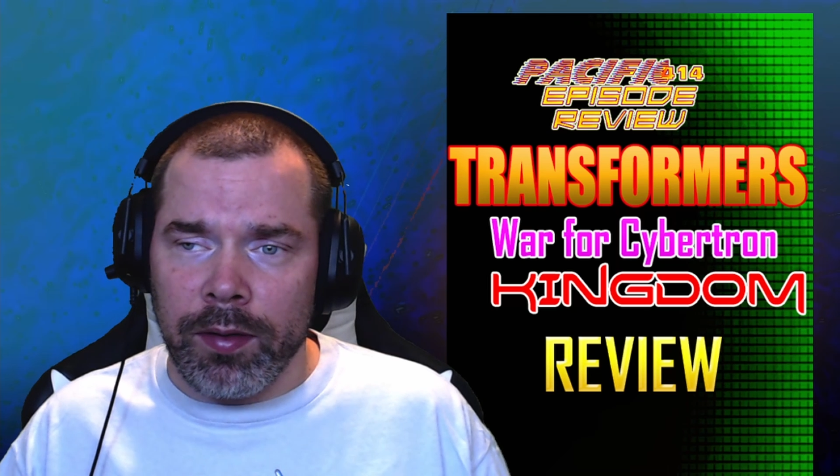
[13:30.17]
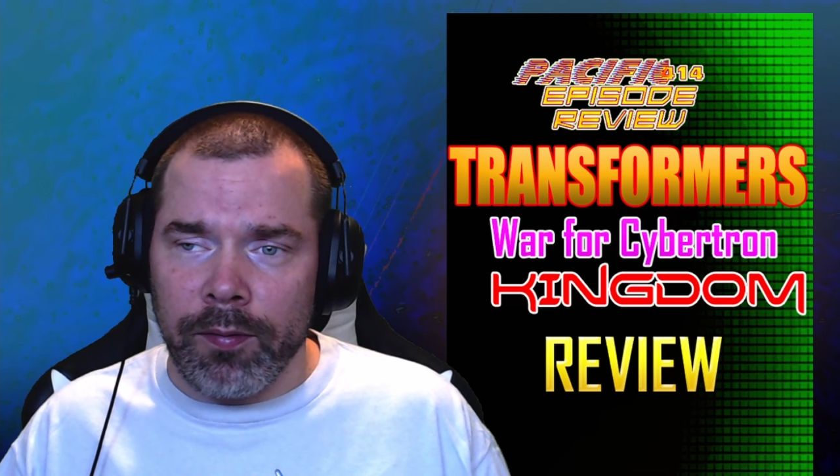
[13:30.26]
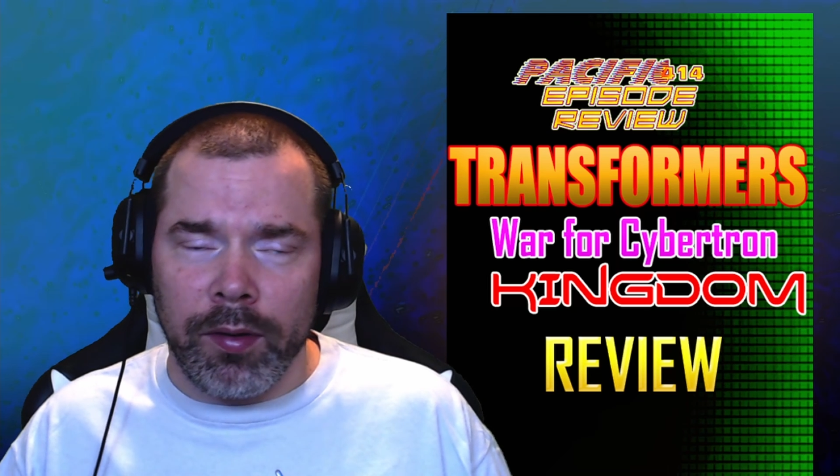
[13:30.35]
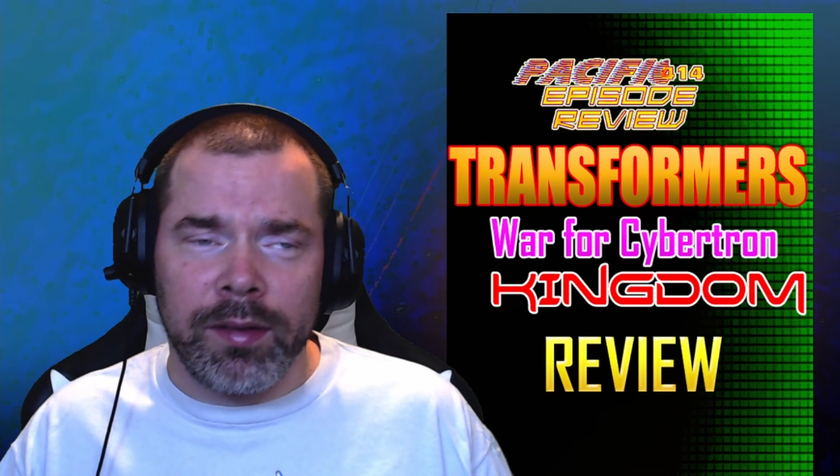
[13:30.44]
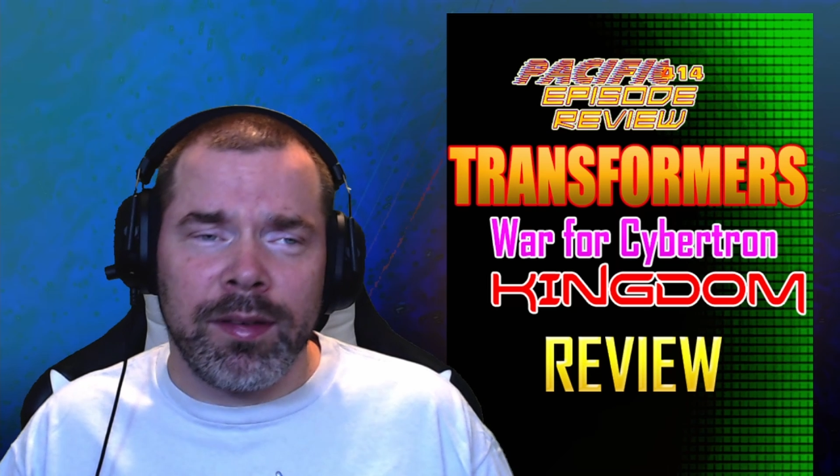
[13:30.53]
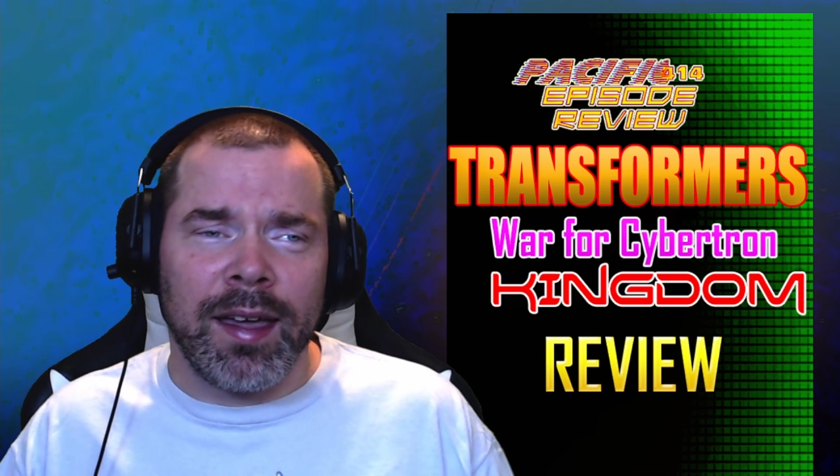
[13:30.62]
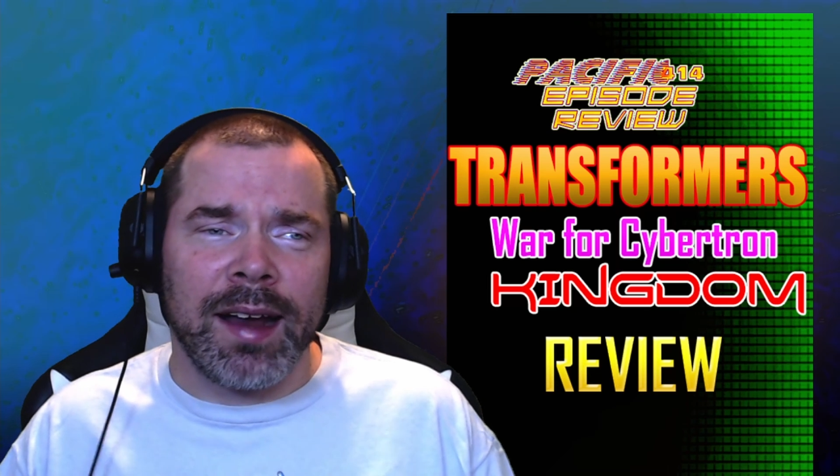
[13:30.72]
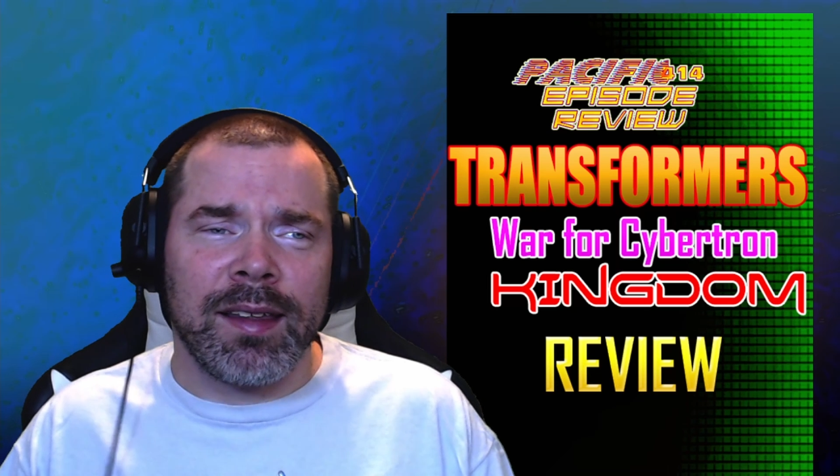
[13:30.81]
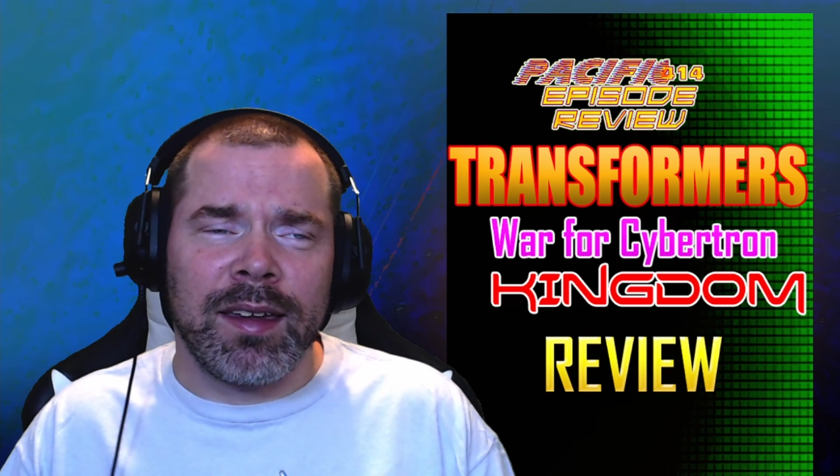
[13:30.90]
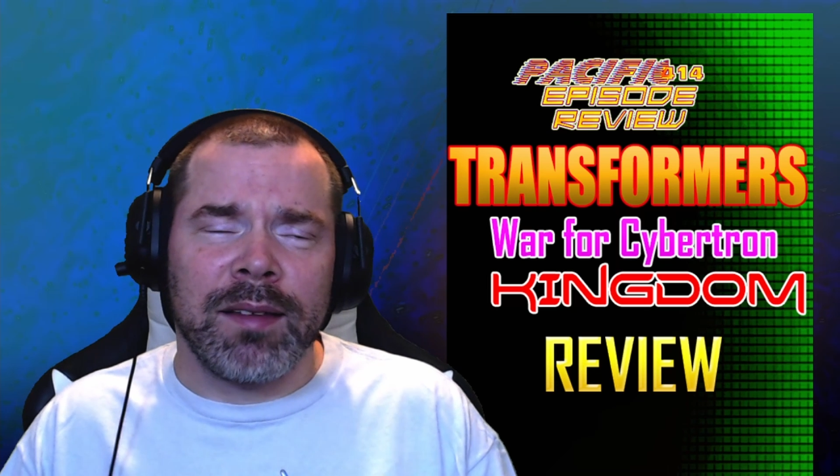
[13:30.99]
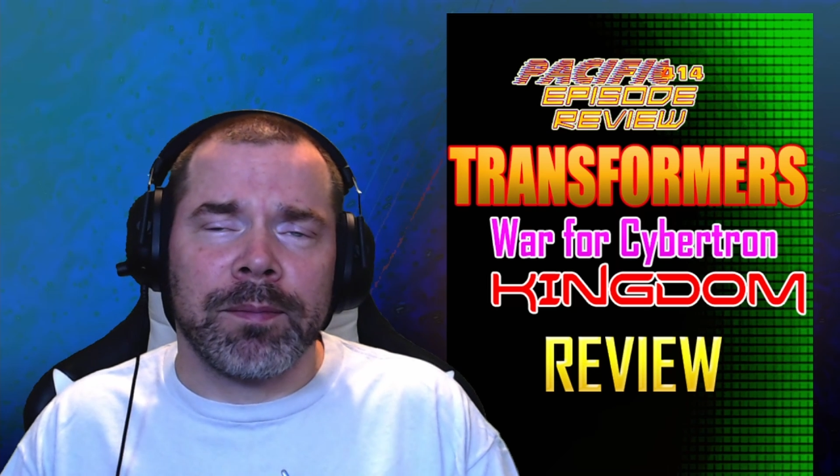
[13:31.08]
the voice
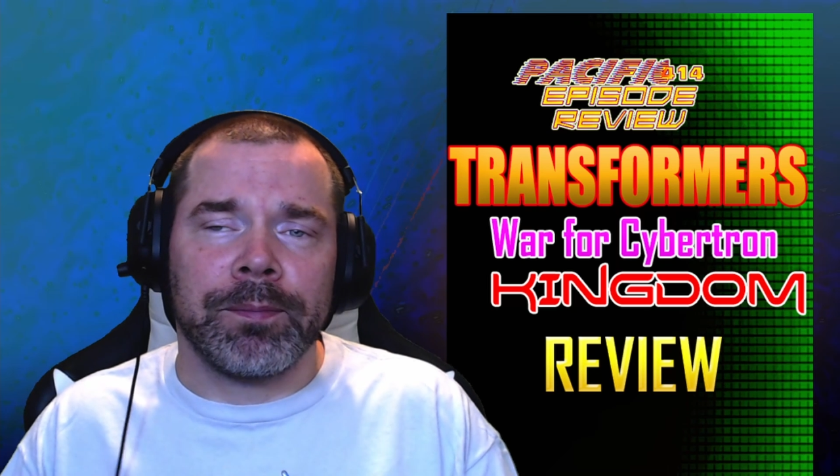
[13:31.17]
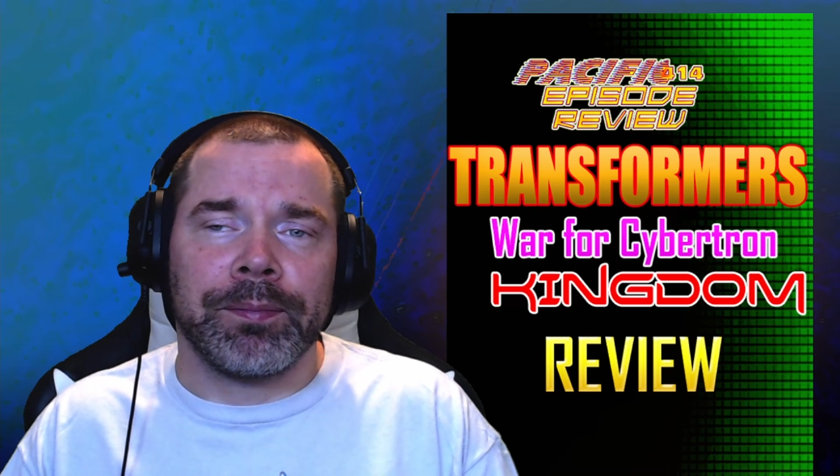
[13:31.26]
acting.